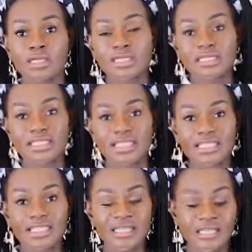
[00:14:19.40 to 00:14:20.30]

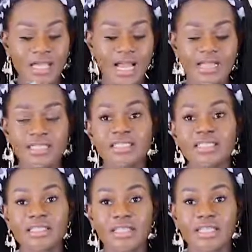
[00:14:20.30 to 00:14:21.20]
sitting
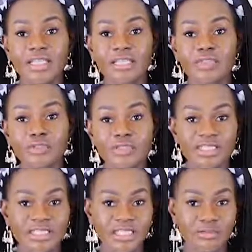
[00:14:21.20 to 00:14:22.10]
underneath a cake during
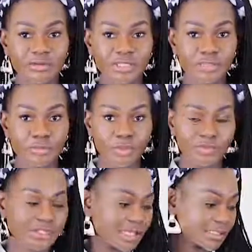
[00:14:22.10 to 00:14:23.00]
the decoration
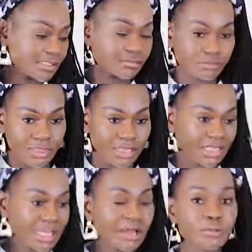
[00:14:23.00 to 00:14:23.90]
process.
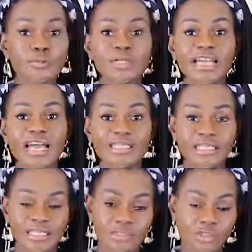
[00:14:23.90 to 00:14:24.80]
It helps with
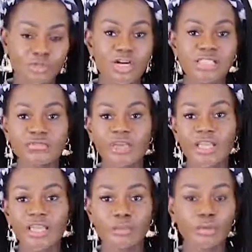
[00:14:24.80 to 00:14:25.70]
handling, transfer,
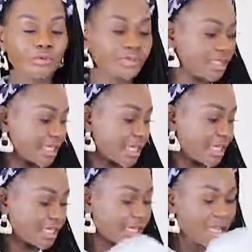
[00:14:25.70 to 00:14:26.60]
and moving the cake